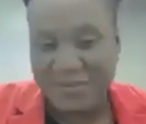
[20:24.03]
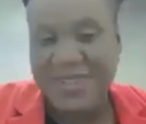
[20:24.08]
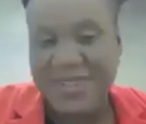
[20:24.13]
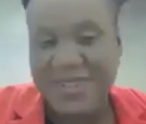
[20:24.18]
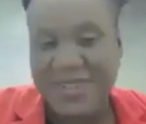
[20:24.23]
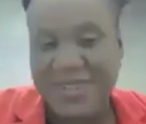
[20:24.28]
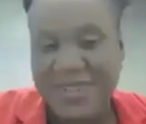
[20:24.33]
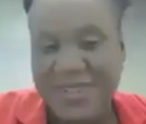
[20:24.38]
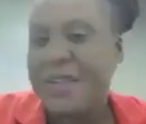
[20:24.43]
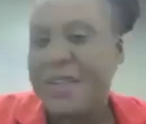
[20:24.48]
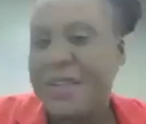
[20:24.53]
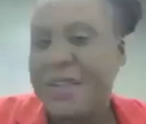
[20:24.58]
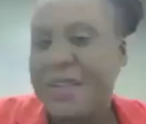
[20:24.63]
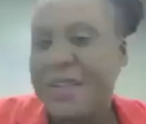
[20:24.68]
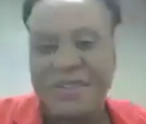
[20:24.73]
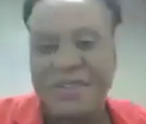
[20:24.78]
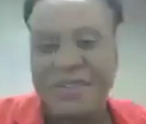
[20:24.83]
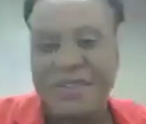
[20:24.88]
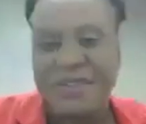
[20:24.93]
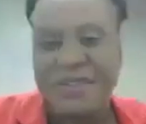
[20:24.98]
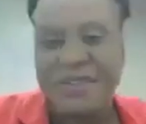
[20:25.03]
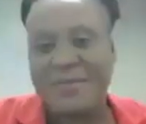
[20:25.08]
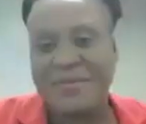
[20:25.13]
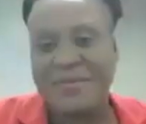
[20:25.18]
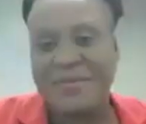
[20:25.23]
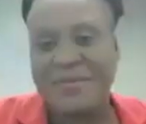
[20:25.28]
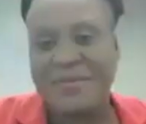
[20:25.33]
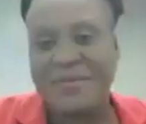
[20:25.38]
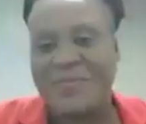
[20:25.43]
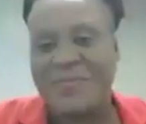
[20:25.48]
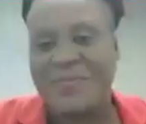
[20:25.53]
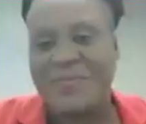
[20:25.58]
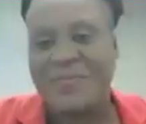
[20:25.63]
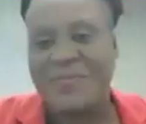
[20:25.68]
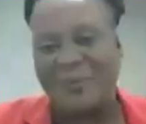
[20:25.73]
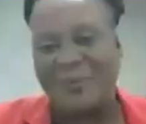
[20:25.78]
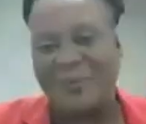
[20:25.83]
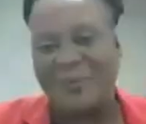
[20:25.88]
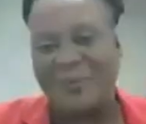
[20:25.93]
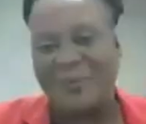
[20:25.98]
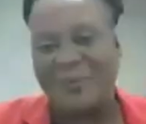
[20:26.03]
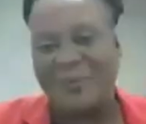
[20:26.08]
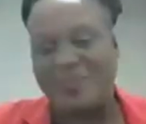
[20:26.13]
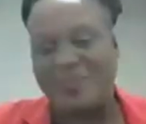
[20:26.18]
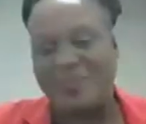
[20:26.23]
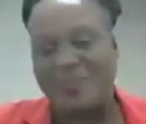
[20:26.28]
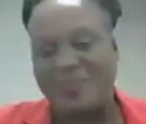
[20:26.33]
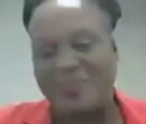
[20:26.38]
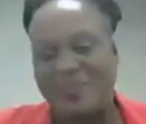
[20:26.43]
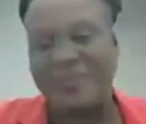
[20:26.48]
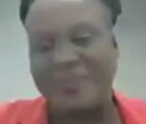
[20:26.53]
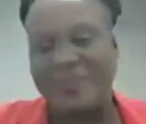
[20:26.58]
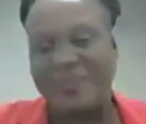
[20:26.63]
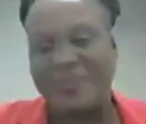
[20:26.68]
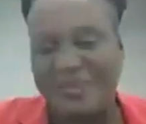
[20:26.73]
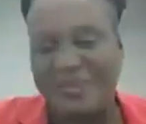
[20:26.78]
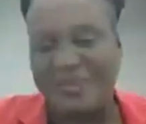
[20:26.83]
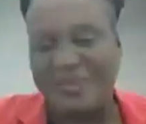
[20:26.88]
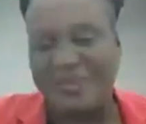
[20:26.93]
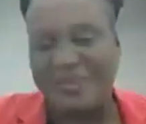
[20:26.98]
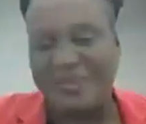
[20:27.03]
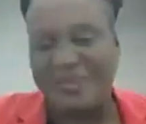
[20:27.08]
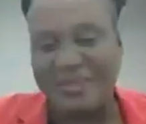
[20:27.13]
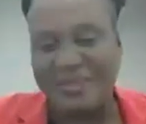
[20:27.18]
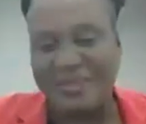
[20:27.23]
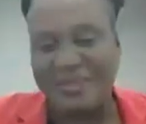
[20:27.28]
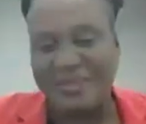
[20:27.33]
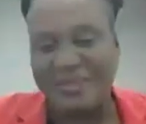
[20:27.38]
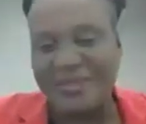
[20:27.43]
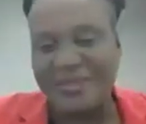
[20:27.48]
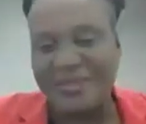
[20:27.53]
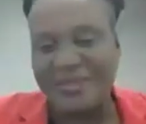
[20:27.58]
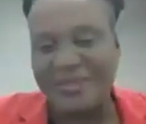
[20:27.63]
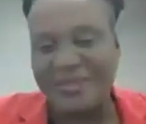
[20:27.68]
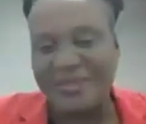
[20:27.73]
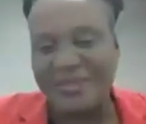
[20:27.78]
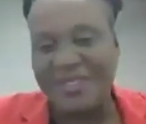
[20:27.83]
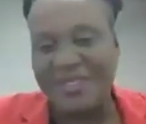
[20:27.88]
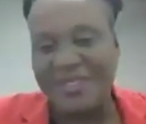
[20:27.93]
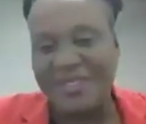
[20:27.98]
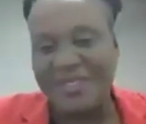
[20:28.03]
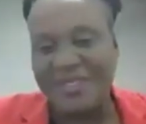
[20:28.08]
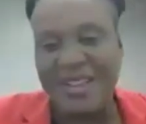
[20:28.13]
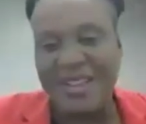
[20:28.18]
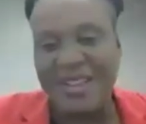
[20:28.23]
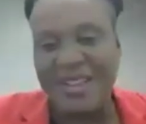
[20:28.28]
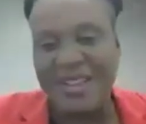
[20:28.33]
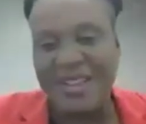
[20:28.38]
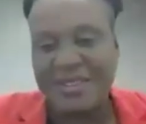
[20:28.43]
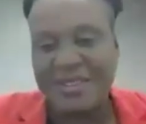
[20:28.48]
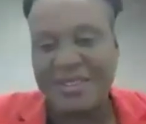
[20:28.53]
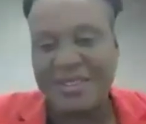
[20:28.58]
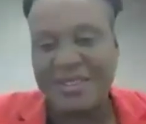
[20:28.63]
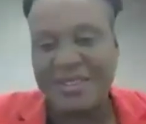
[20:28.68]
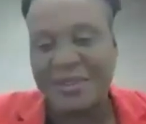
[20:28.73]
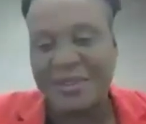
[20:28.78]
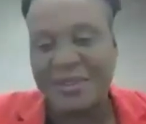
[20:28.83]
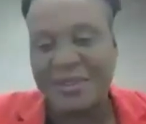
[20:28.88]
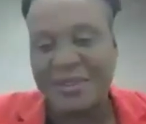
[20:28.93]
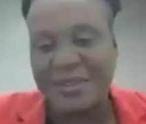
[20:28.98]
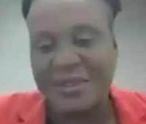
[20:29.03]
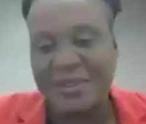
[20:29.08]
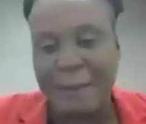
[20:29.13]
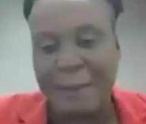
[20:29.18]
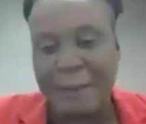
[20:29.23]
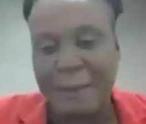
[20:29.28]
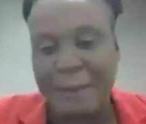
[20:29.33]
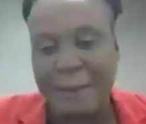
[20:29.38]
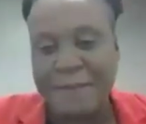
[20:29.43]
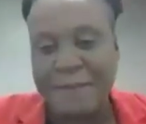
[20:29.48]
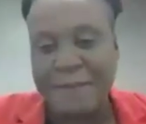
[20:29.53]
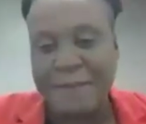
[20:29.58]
(silent)